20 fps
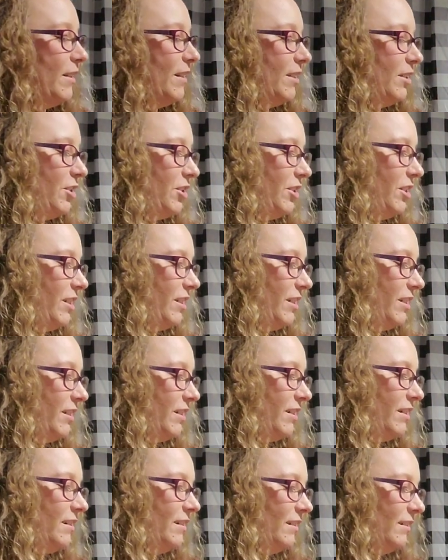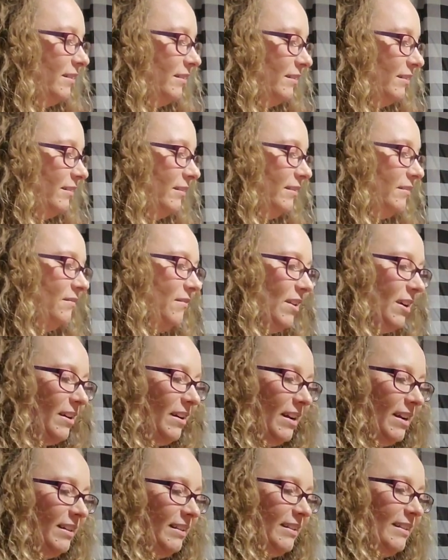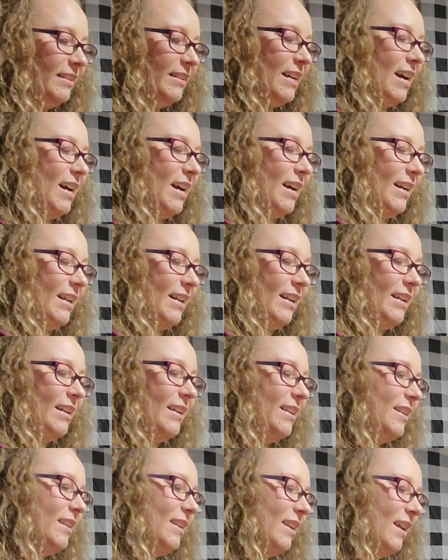this year. Very exciting.